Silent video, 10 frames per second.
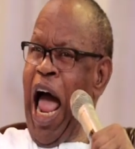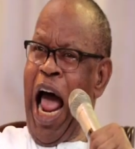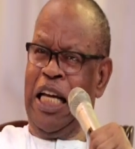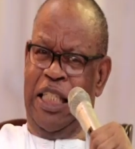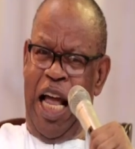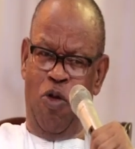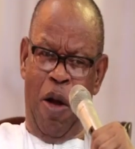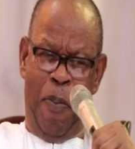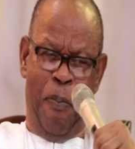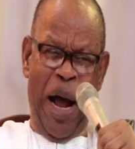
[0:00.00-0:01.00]
As they
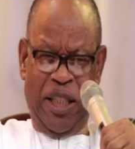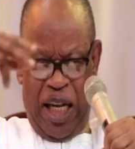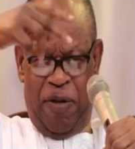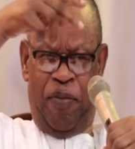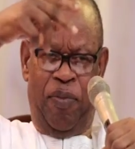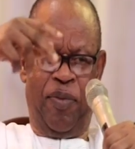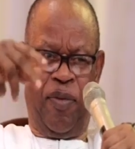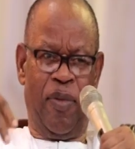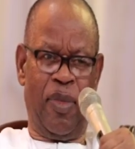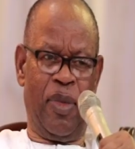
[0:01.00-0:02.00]
will be passing,
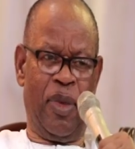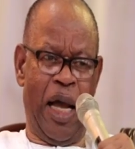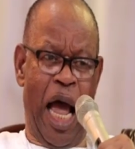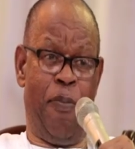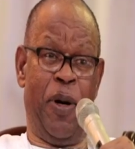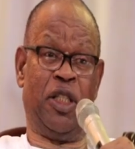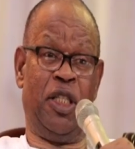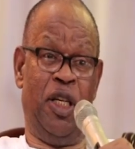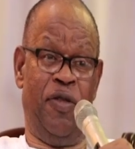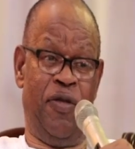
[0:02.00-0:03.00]
I
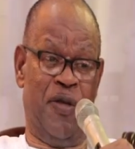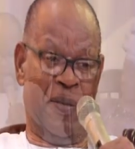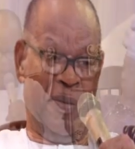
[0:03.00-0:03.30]
perceive.